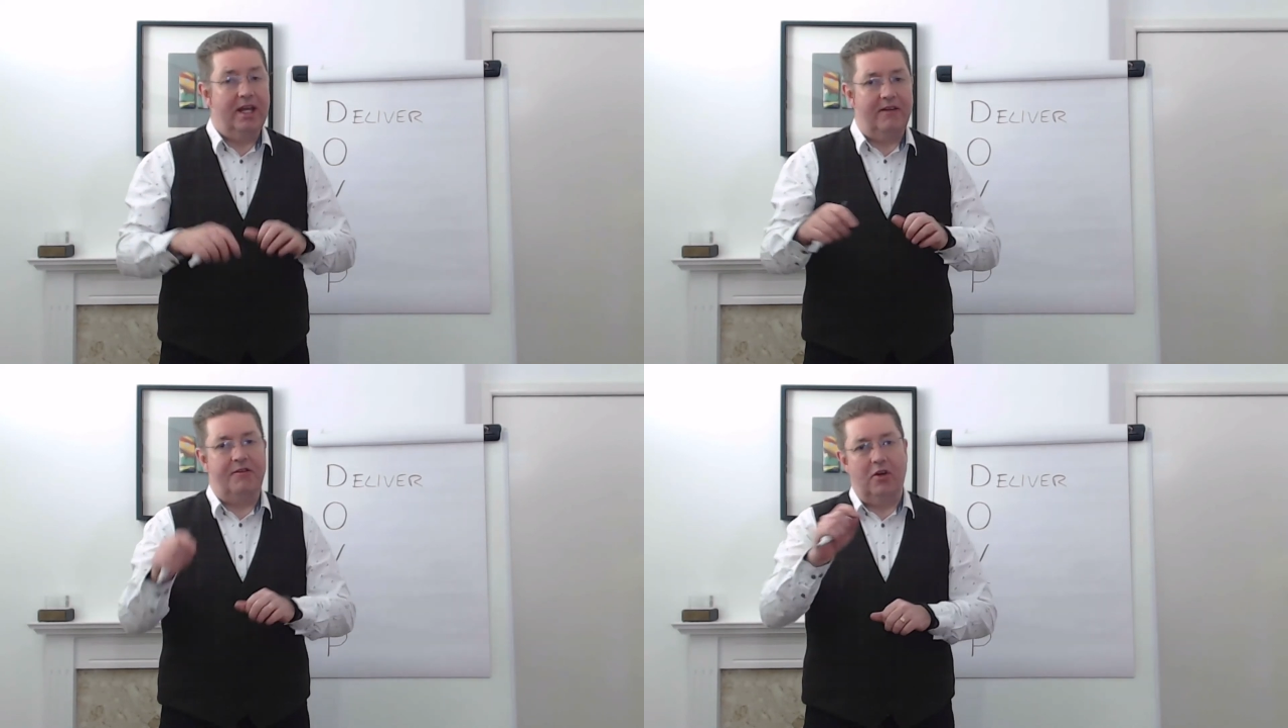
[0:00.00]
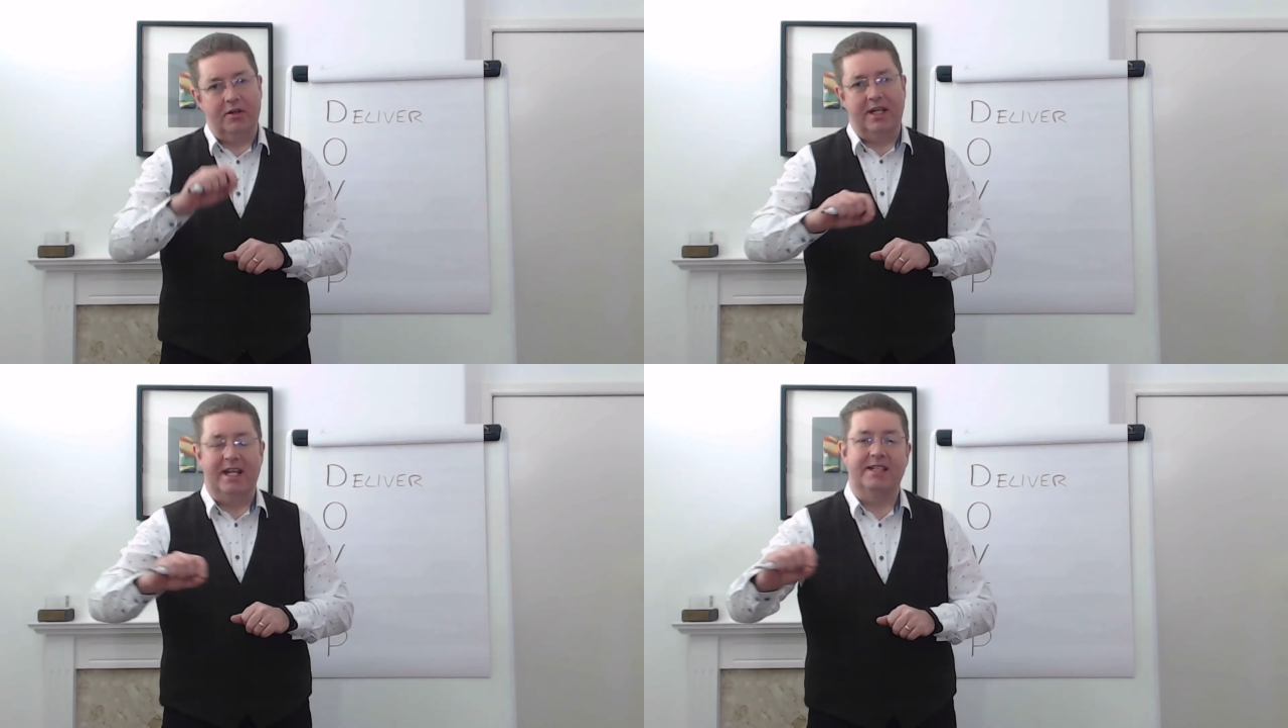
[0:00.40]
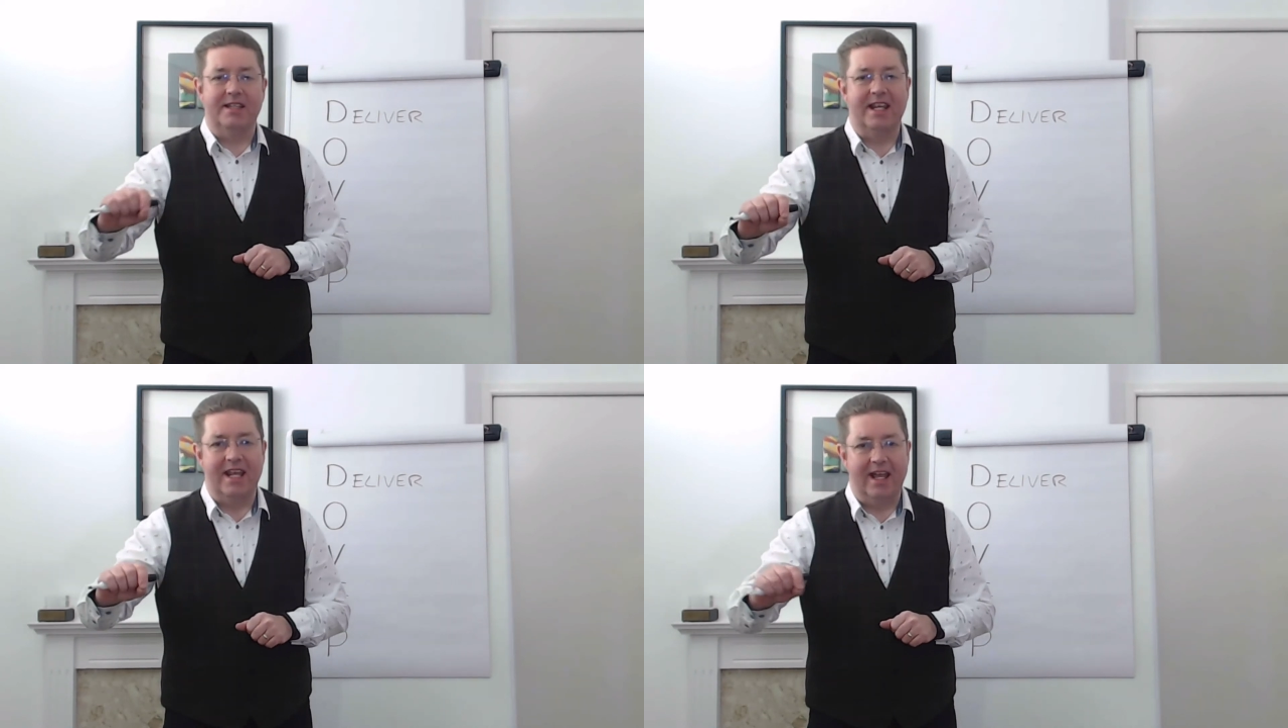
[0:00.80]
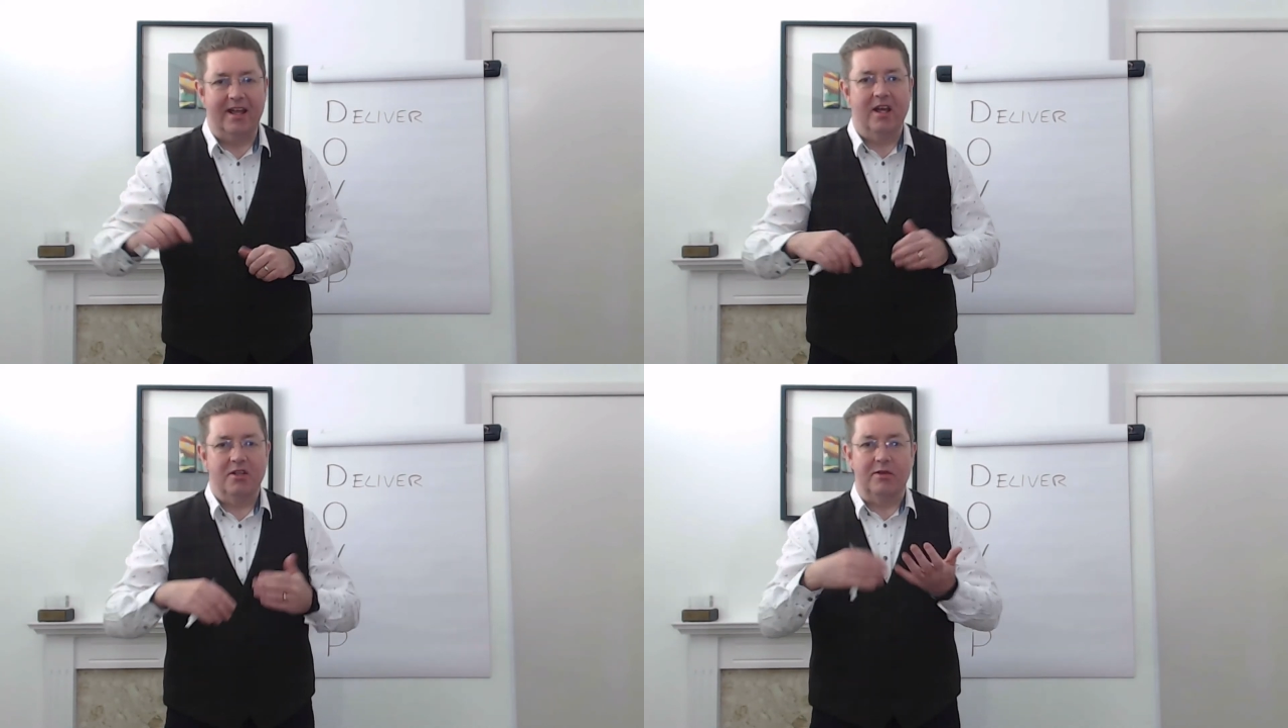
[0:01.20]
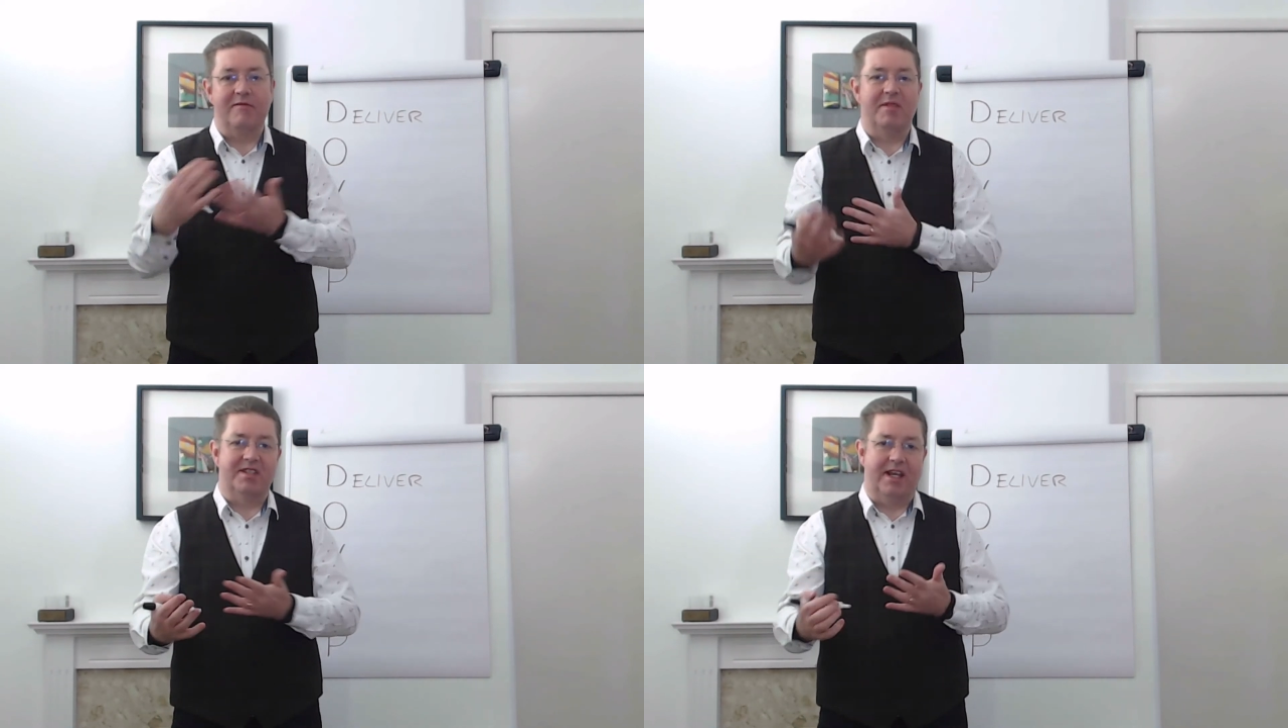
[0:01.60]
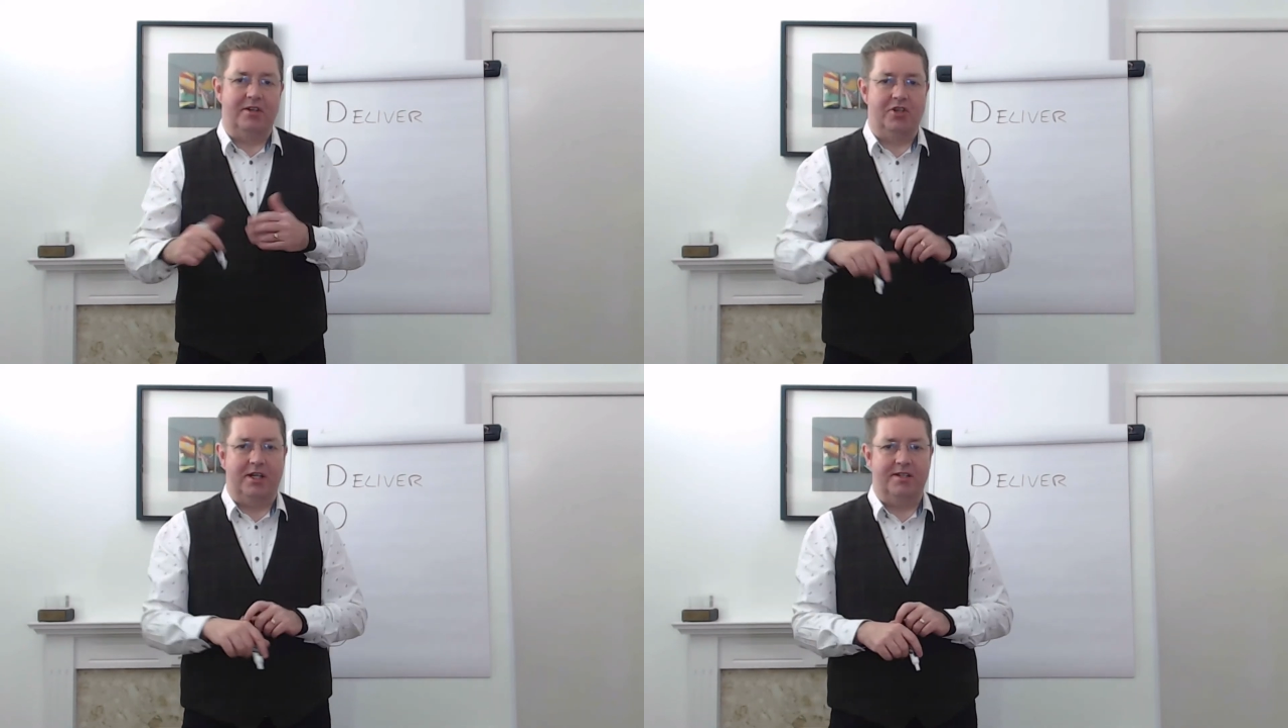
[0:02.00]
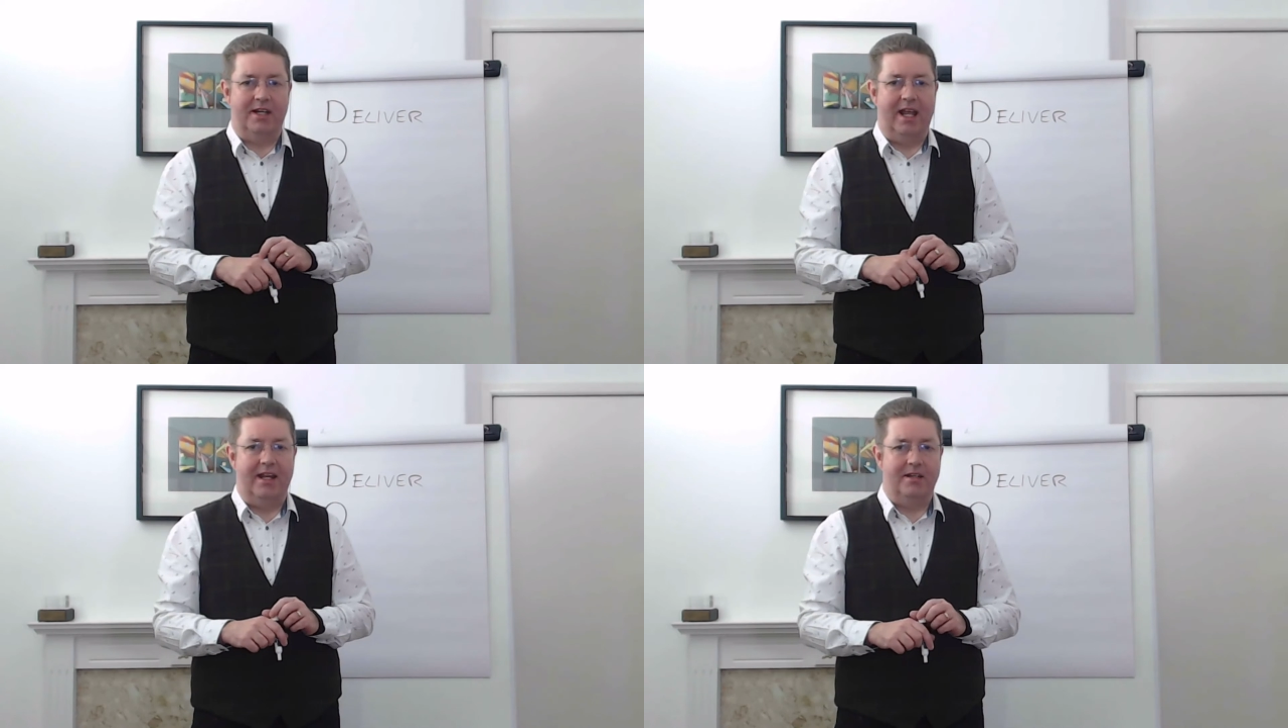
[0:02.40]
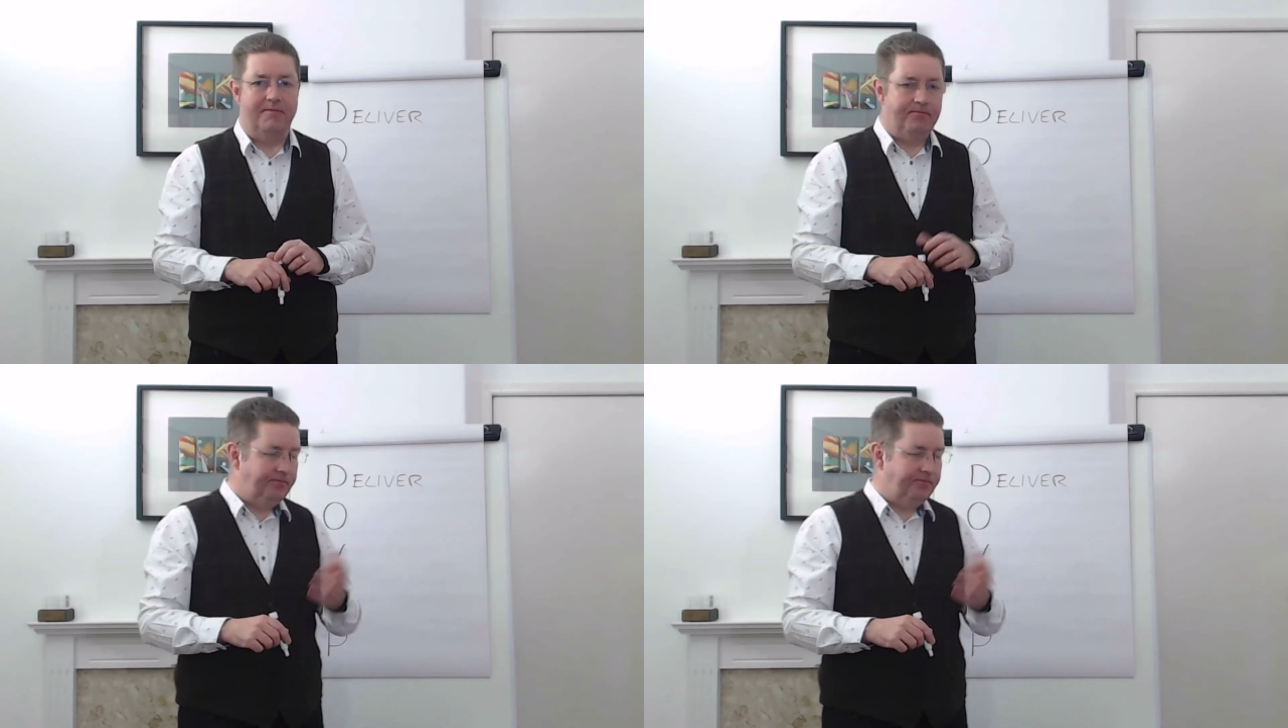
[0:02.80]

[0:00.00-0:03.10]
If not, it's here. So give them a second chance to get it.